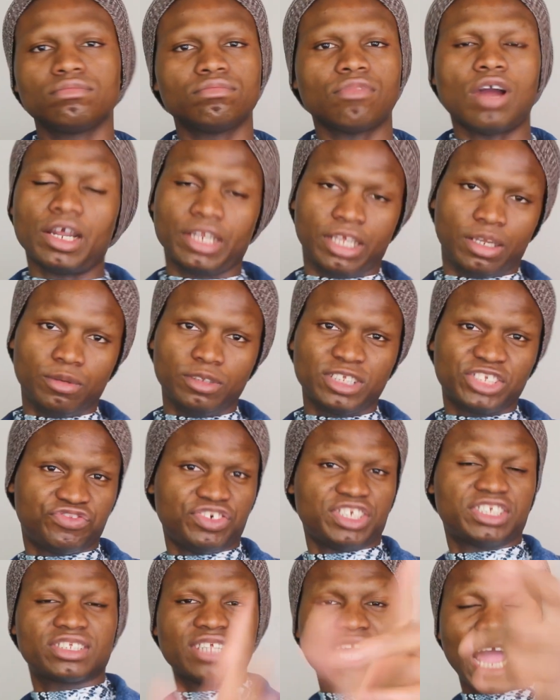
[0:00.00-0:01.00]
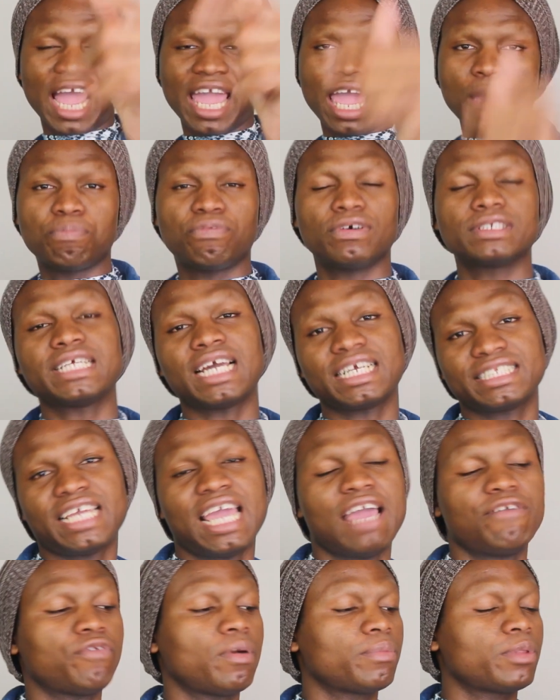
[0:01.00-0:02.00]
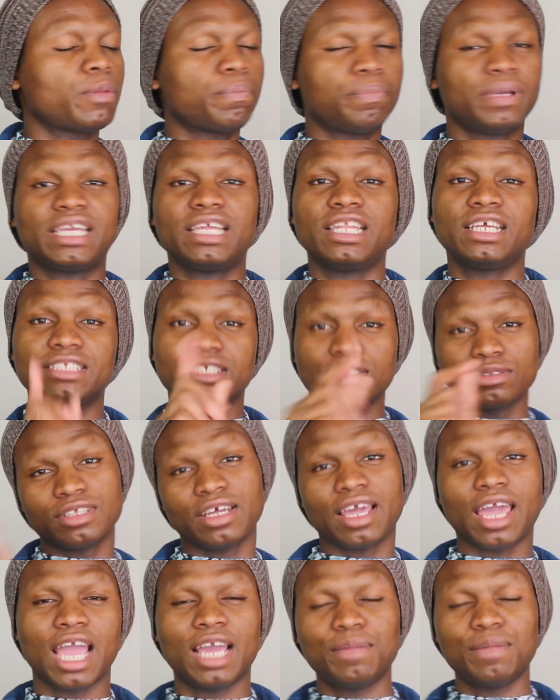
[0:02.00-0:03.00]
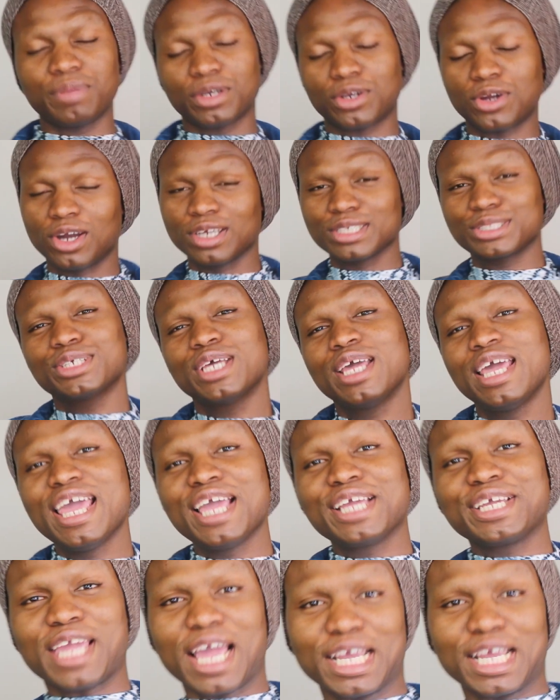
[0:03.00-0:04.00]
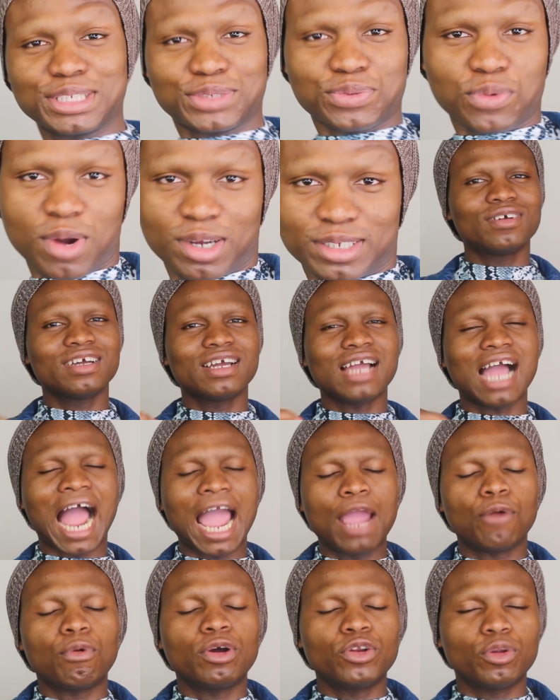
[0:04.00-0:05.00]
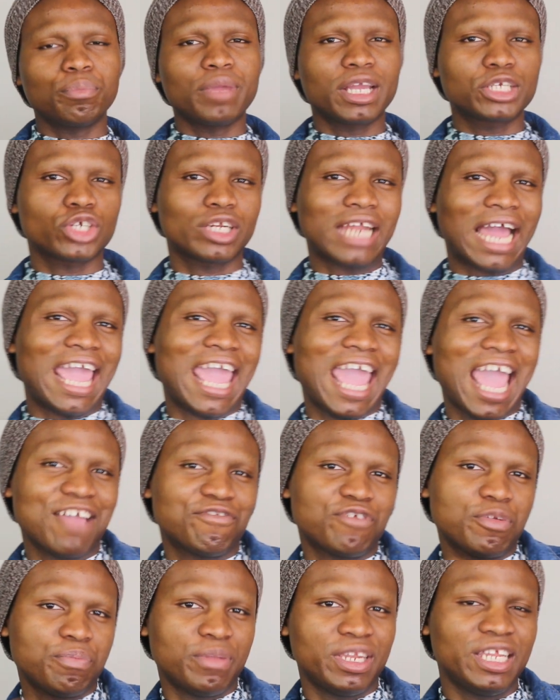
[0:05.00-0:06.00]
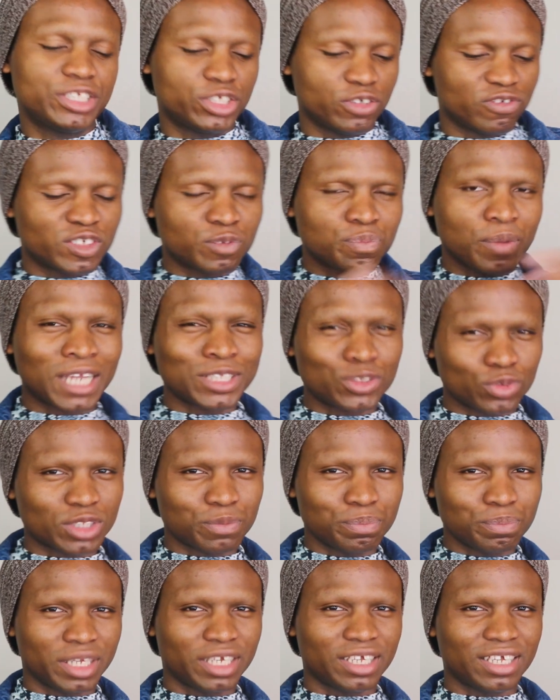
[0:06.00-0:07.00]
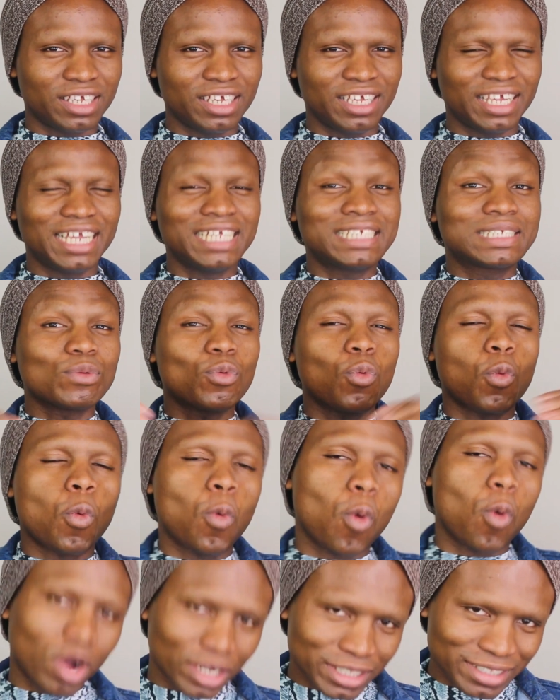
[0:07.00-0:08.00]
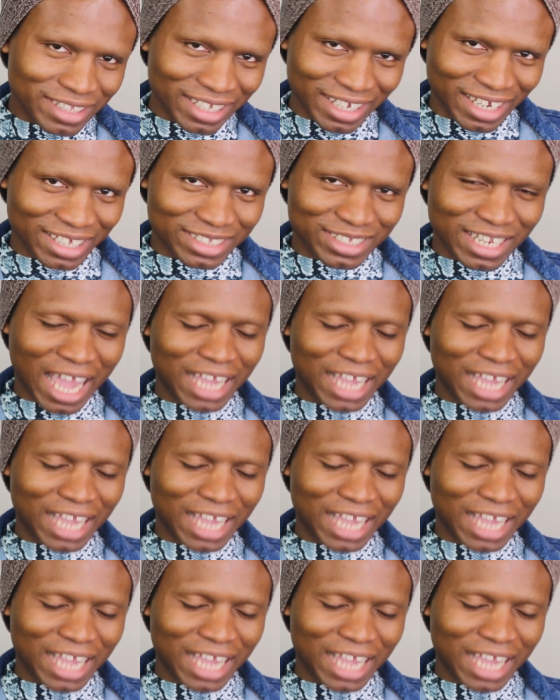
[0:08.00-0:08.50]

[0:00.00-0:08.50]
honey treat that hair protect the hair from the beginning to the end because guess what I want to make sure that every minute you've spent with me is worth it.